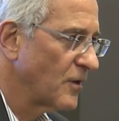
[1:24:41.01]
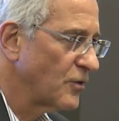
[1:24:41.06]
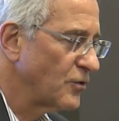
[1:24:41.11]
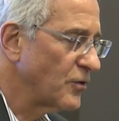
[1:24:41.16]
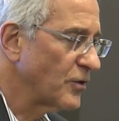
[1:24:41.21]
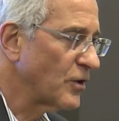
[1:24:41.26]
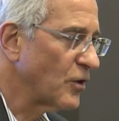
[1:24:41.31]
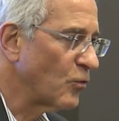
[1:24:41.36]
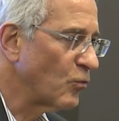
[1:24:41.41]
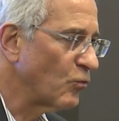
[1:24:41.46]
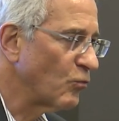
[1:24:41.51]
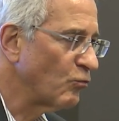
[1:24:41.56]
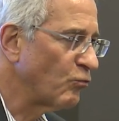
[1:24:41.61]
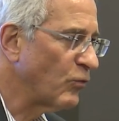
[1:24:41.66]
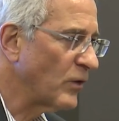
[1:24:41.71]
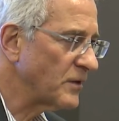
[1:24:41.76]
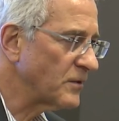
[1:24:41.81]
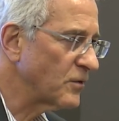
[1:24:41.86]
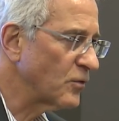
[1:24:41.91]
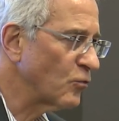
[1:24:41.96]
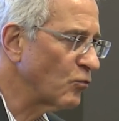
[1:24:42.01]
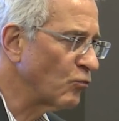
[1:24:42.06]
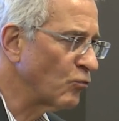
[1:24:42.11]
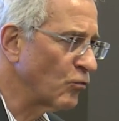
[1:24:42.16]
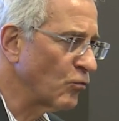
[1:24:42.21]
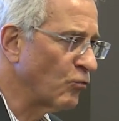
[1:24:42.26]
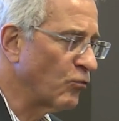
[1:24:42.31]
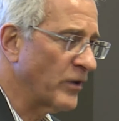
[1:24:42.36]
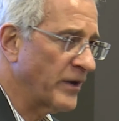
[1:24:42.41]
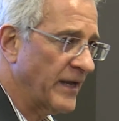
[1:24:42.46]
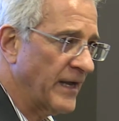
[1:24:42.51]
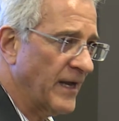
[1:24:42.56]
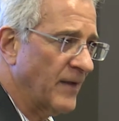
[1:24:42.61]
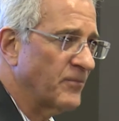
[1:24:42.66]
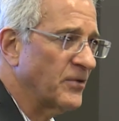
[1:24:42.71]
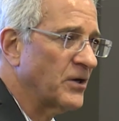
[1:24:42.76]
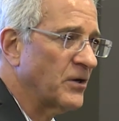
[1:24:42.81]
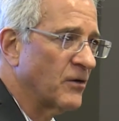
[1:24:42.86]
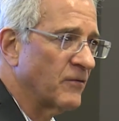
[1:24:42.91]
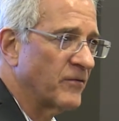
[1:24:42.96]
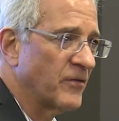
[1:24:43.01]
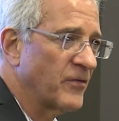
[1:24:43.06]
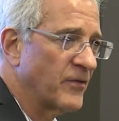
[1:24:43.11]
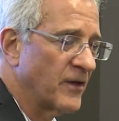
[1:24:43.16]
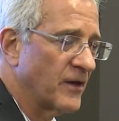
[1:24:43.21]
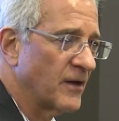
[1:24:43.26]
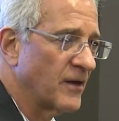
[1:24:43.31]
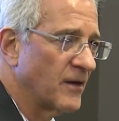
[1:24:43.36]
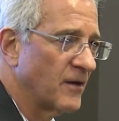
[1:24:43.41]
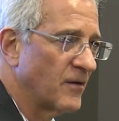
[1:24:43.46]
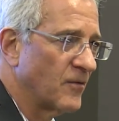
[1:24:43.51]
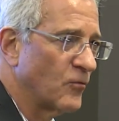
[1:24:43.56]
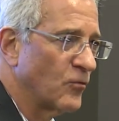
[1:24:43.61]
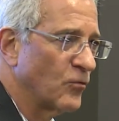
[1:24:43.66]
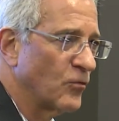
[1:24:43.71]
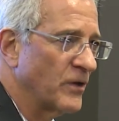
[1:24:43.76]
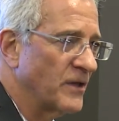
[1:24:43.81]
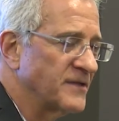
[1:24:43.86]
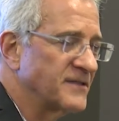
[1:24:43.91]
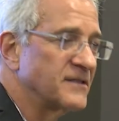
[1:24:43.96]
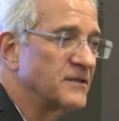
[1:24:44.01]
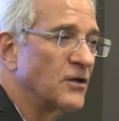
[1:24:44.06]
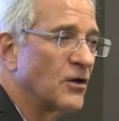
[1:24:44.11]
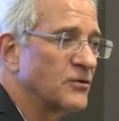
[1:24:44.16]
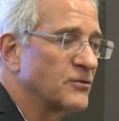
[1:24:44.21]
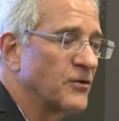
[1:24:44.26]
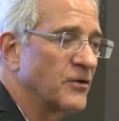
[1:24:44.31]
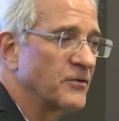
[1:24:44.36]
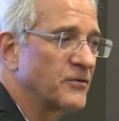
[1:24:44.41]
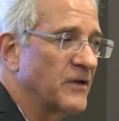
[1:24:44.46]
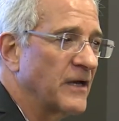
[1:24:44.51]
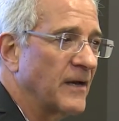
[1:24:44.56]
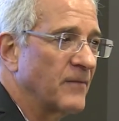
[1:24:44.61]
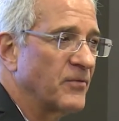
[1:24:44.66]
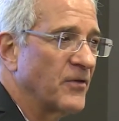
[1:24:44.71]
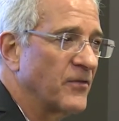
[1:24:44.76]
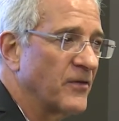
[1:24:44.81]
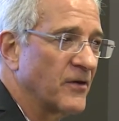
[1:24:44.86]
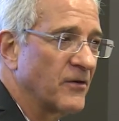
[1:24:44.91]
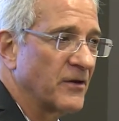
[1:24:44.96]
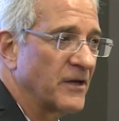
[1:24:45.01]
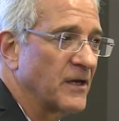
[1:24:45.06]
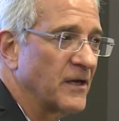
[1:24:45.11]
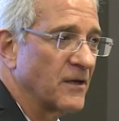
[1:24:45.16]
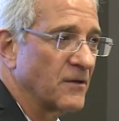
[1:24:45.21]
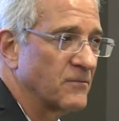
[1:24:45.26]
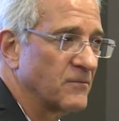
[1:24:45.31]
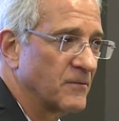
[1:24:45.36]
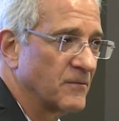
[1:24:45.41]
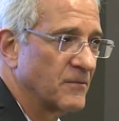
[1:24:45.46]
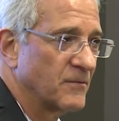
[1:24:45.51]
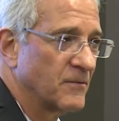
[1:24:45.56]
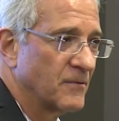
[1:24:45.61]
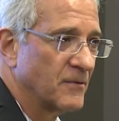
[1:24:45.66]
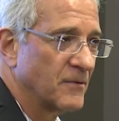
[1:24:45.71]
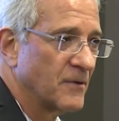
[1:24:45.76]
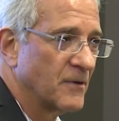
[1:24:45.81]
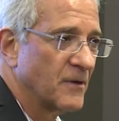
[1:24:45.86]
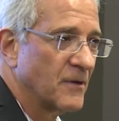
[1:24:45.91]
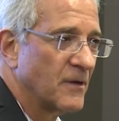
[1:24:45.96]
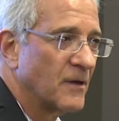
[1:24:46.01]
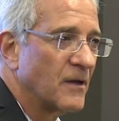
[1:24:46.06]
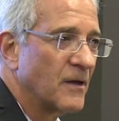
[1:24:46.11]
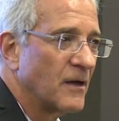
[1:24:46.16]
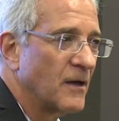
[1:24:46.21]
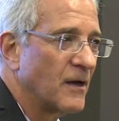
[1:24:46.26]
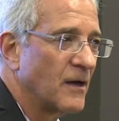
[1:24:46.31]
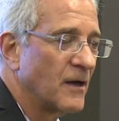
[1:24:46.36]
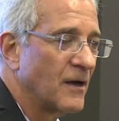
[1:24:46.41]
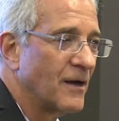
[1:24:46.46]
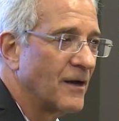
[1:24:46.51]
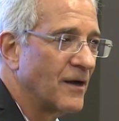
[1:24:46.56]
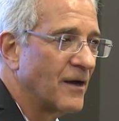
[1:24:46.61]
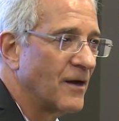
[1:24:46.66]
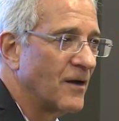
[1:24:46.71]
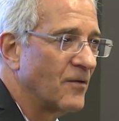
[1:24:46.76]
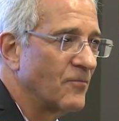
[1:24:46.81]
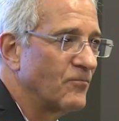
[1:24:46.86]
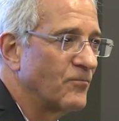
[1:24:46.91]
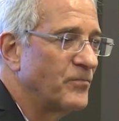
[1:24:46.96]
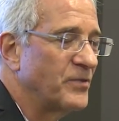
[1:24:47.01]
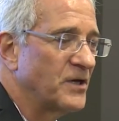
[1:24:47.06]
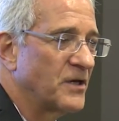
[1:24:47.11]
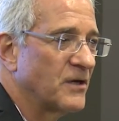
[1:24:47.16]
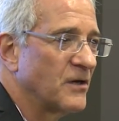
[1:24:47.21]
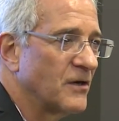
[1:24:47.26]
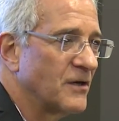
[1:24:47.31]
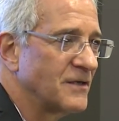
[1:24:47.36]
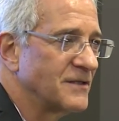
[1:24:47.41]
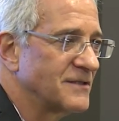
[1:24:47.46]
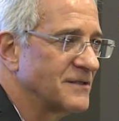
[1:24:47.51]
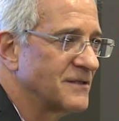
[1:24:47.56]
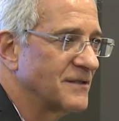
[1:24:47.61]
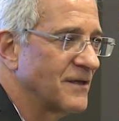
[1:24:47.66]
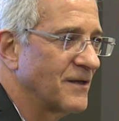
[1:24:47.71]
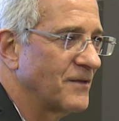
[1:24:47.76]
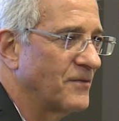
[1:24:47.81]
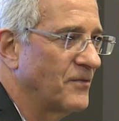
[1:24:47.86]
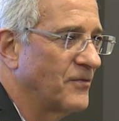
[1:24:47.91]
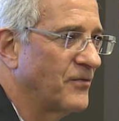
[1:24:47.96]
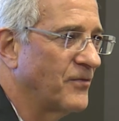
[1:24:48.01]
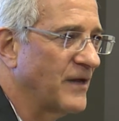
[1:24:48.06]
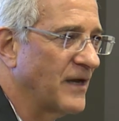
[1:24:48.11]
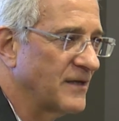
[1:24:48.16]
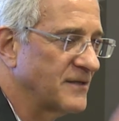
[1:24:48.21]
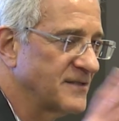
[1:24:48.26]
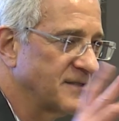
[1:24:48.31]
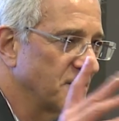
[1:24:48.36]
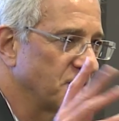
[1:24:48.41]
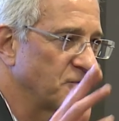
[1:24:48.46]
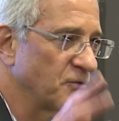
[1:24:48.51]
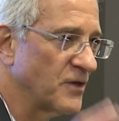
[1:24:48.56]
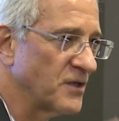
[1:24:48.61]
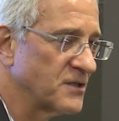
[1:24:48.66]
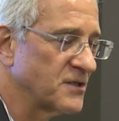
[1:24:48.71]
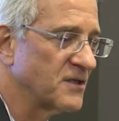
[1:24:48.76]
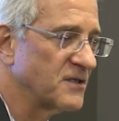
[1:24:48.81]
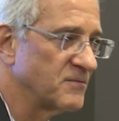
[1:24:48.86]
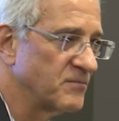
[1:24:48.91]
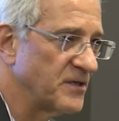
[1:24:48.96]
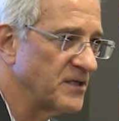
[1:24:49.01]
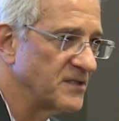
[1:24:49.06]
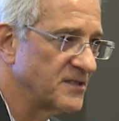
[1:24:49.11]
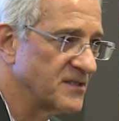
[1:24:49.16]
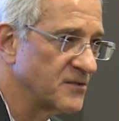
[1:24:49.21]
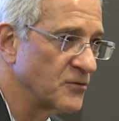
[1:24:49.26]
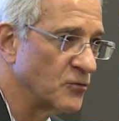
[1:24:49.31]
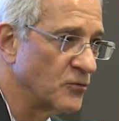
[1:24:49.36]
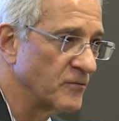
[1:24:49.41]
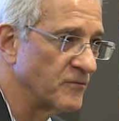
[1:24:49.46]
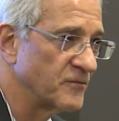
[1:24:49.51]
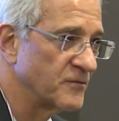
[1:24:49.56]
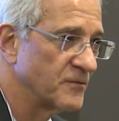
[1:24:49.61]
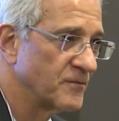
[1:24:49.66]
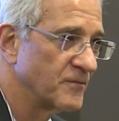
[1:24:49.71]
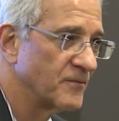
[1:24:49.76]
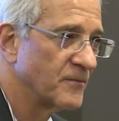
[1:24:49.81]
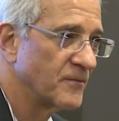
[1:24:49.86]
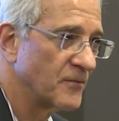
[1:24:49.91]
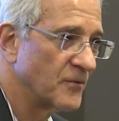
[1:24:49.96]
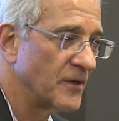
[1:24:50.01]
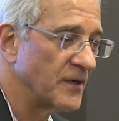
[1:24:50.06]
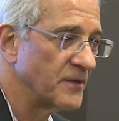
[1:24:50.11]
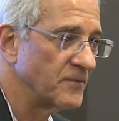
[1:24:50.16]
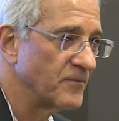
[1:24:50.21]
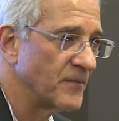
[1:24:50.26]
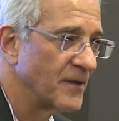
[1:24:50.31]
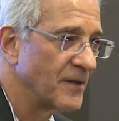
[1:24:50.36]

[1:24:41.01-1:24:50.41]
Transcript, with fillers: you know, what, what happened over there is not going to happen there again. Uh, because that situation is being solved, right?